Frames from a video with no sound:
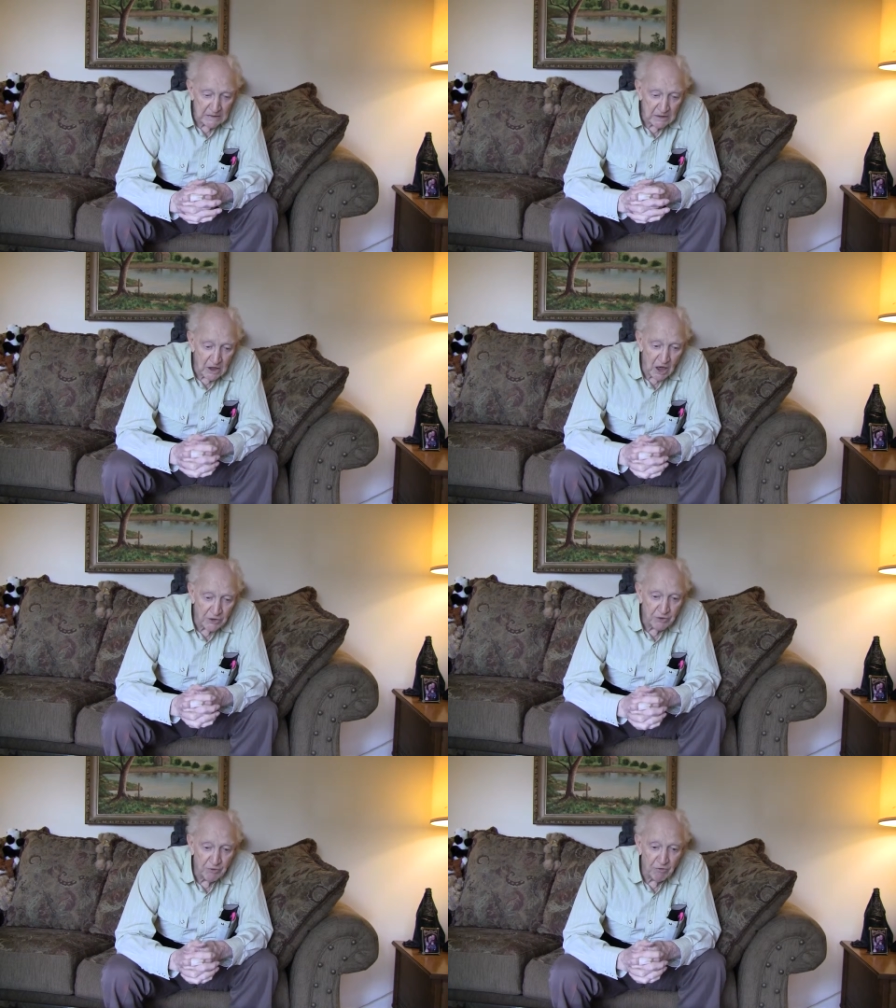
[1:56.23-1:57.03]
gun
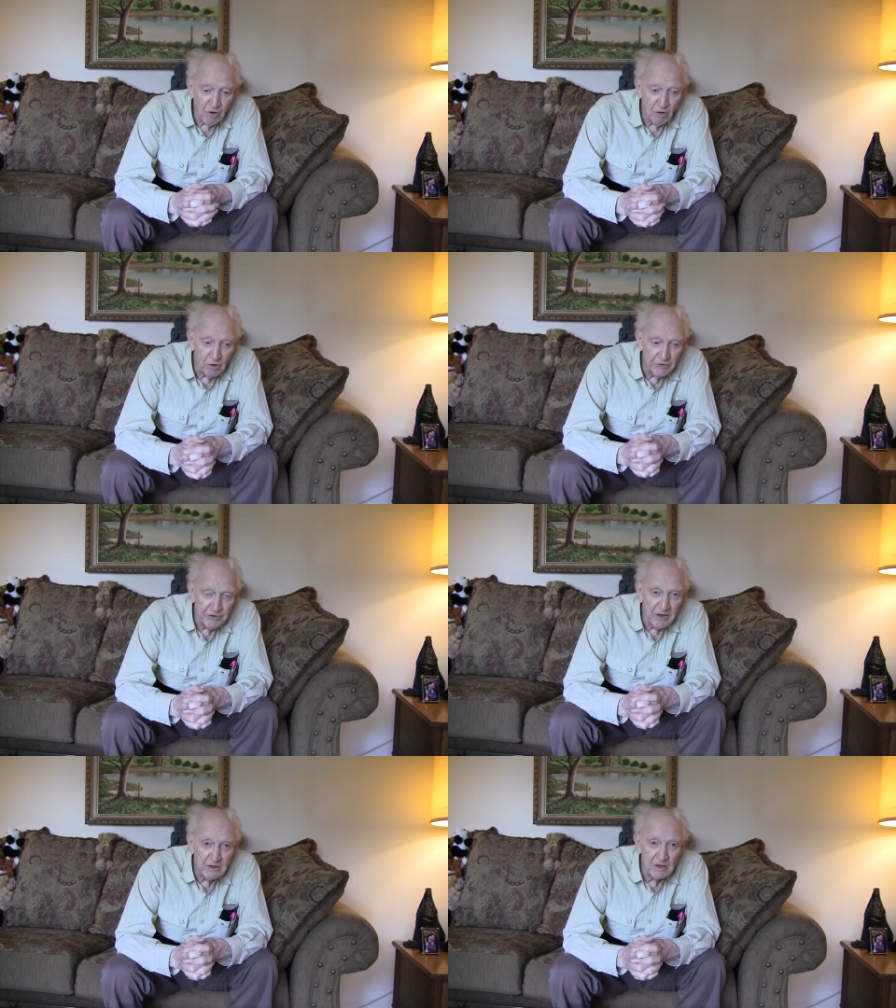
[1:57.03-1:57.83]
controls
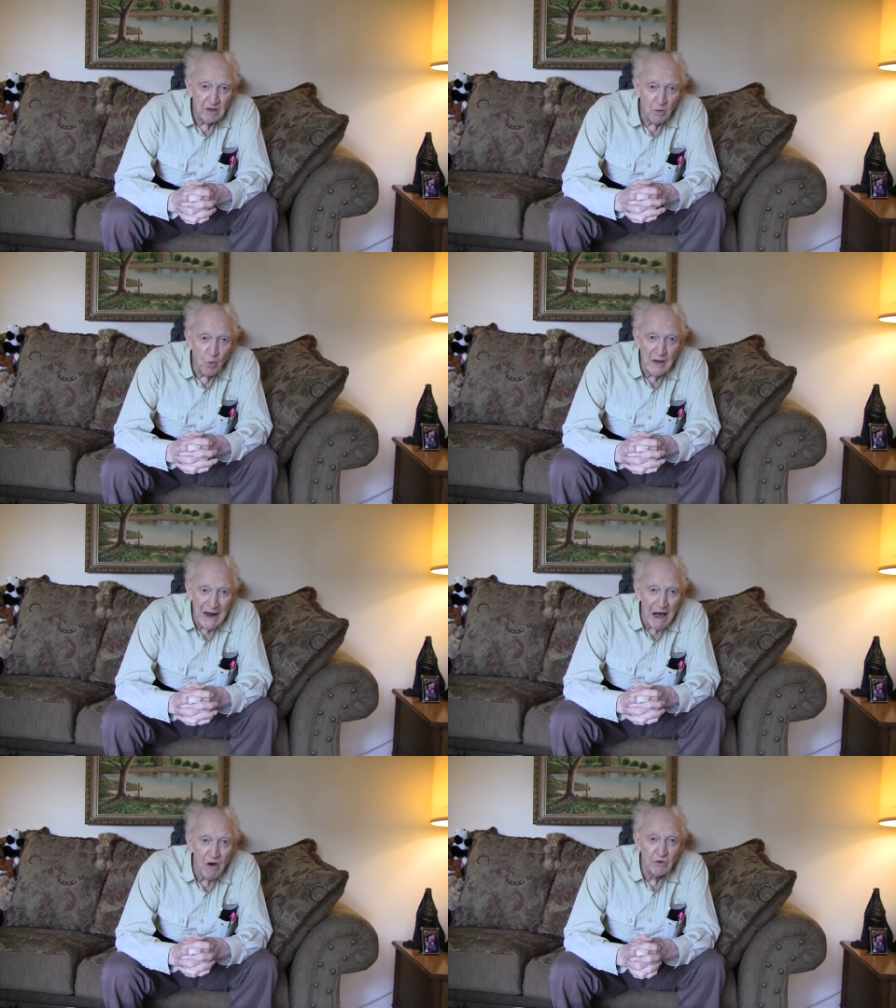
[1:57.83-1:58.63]
that went
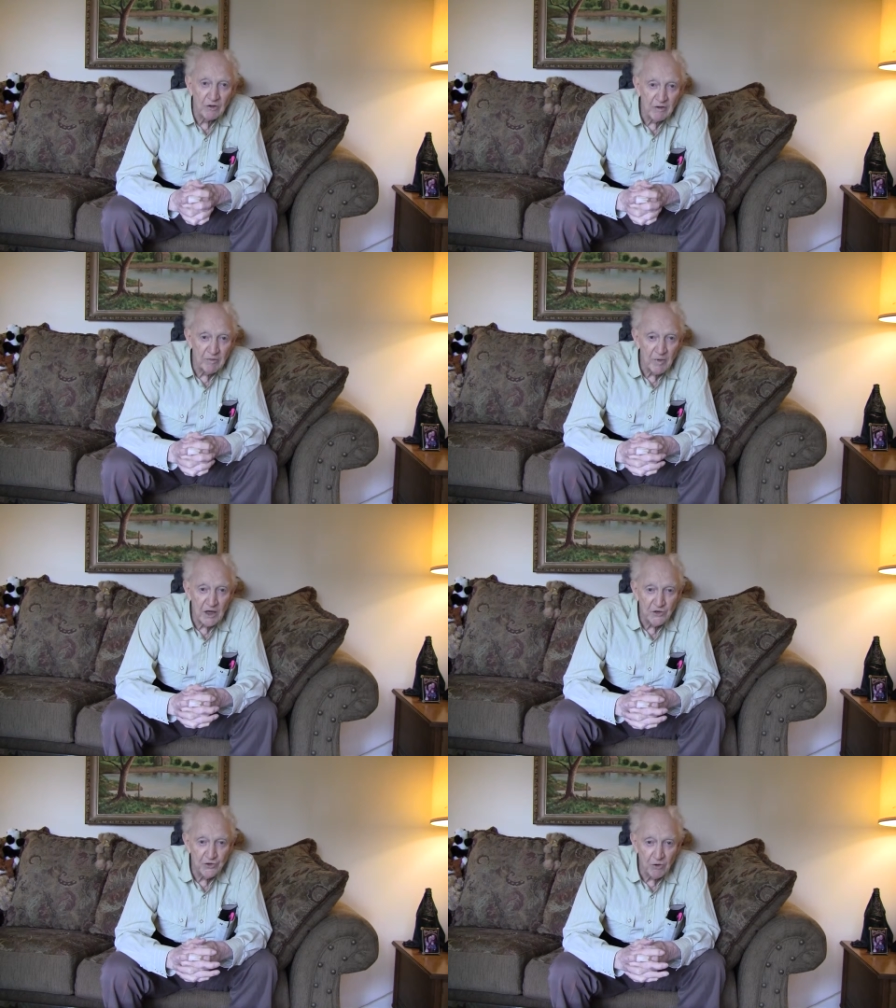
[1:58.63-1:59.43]
out and
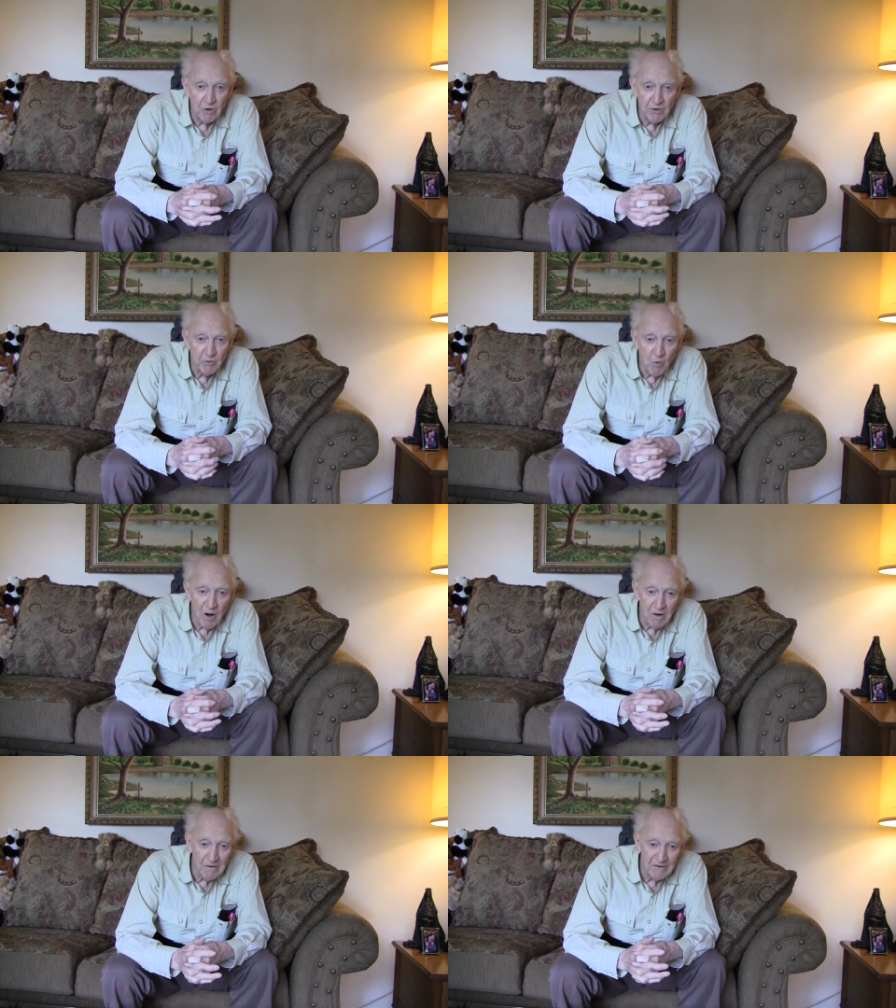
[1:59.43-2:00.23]
made sure the
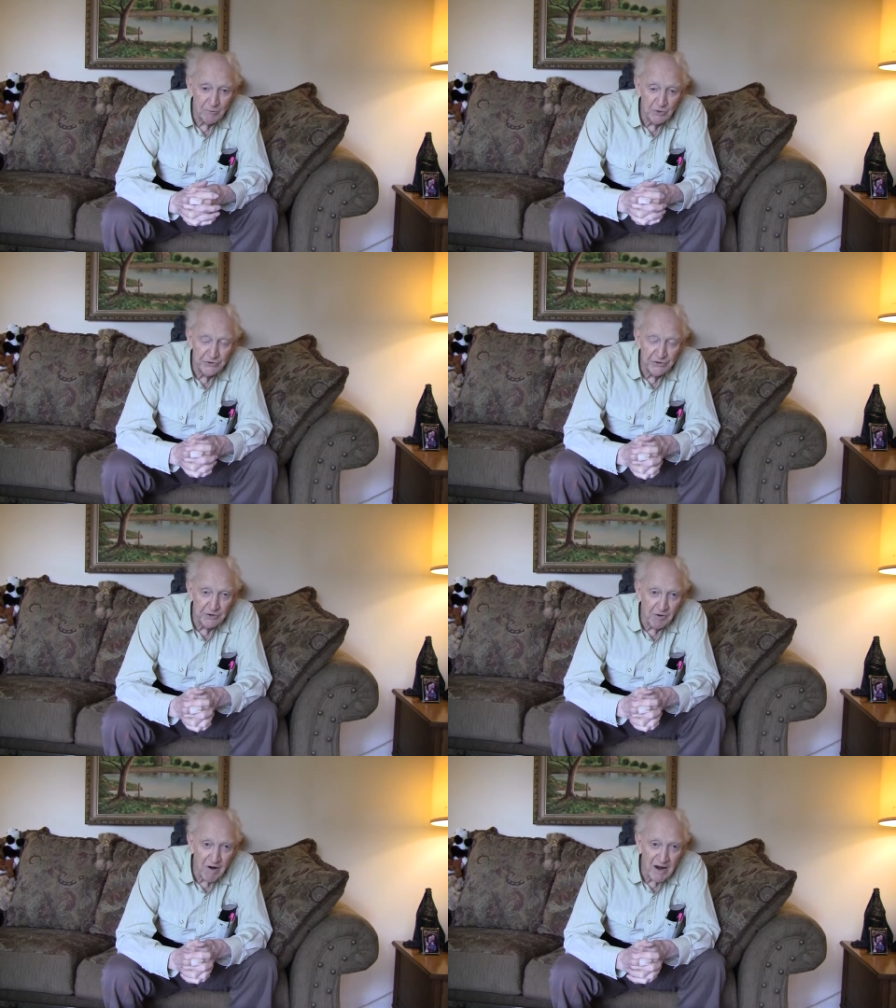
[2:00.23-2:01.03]
wiring was in the
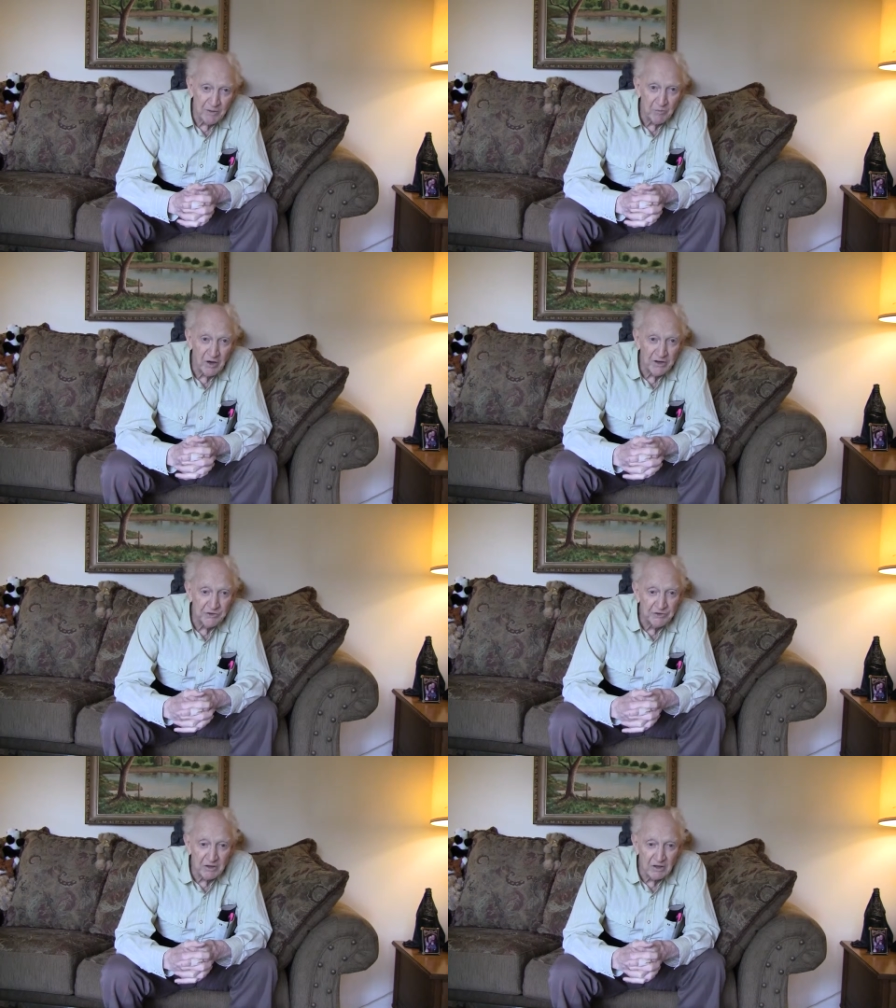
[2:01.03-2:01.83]
right
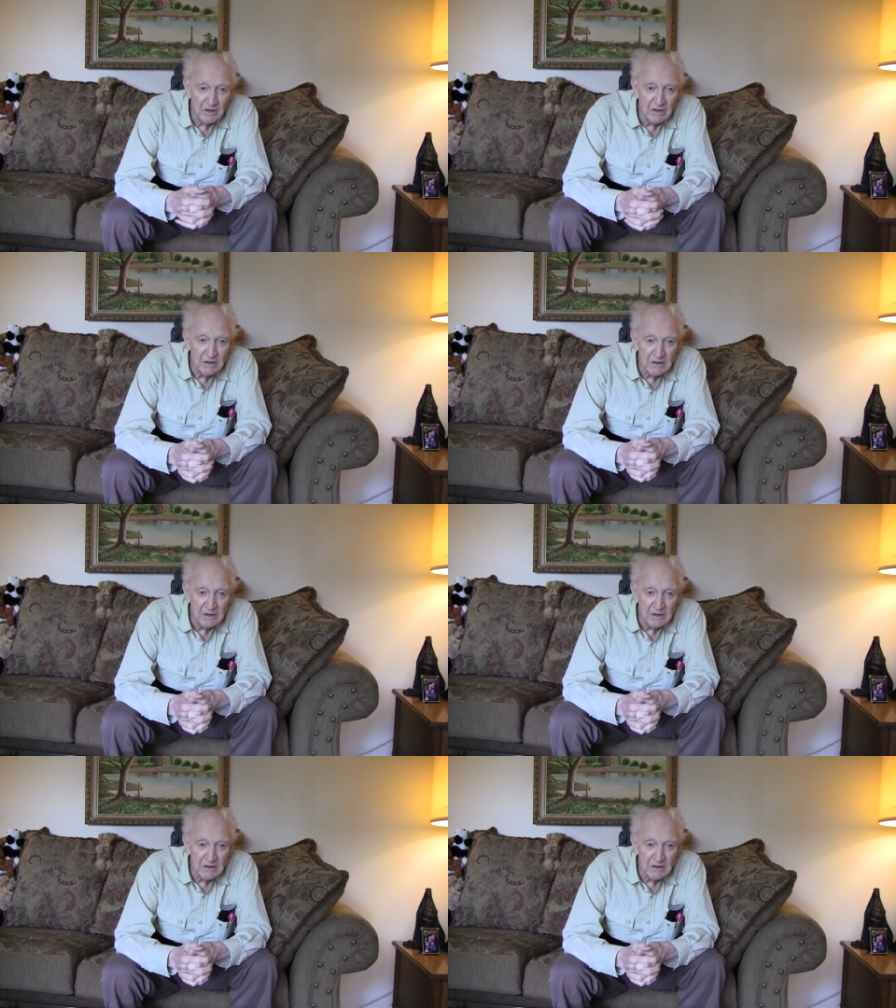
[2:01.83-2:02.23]
place and